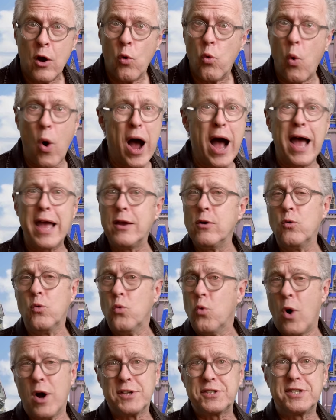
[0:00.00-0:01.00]
Why
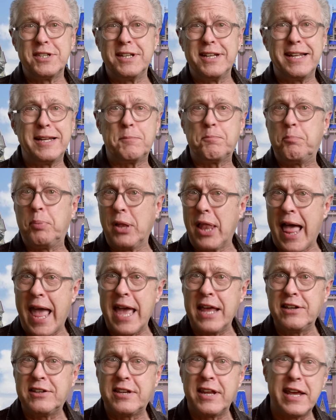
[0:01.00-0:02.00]
wasn't it
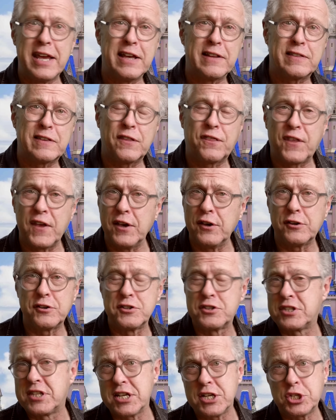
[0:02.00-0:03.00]
planned to hit the
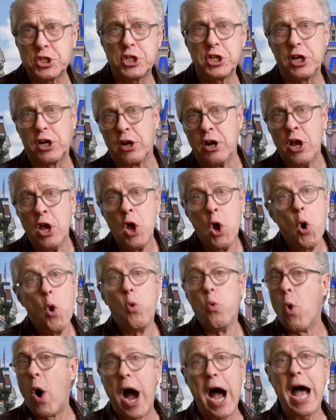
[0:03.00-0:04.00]
theaters this year?
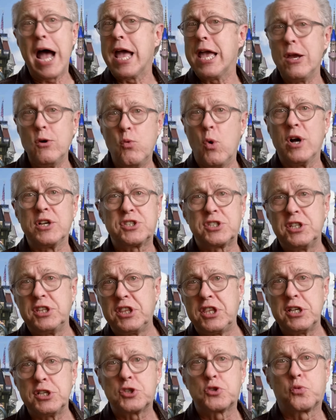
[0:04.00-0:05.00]
Why wasn't
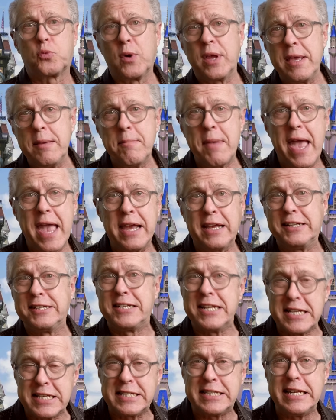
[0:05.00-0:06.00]
this remake
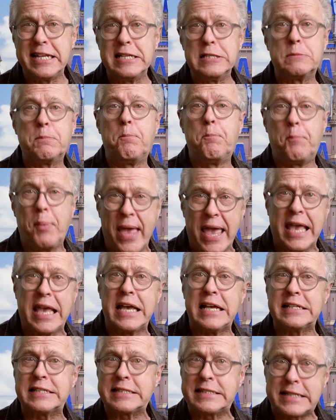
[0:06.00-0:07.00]
Disney's
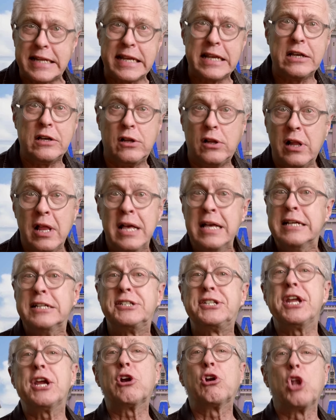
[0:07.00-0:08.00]
biggest deal?
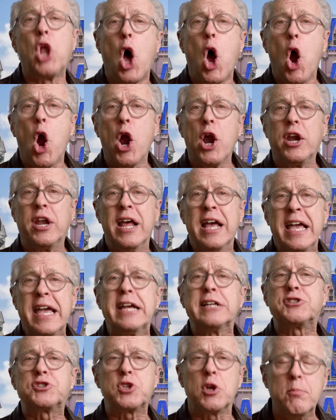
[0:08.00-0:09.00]
Dear Lord,
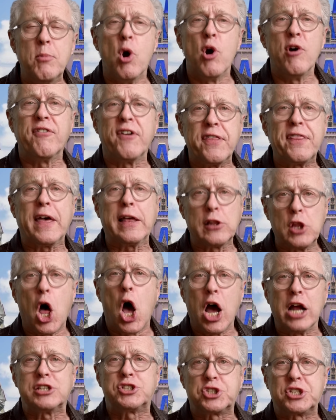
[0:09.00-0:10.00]
it's the movie that
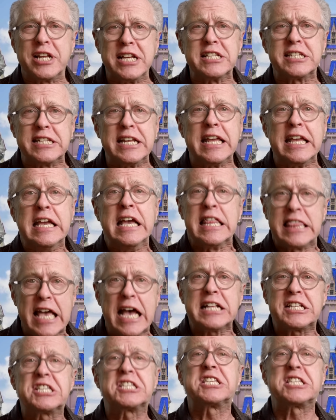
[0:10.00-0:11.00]
launched Disney,
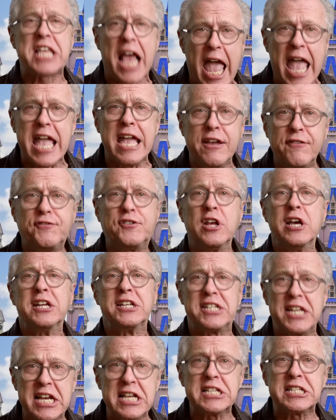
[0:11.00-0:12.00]
that saved
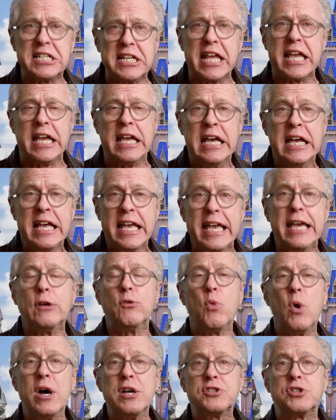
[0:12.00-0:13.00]
Disney. It
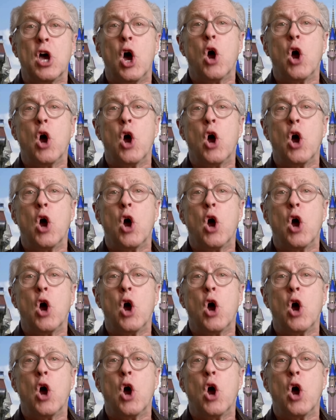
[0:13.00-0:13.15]
was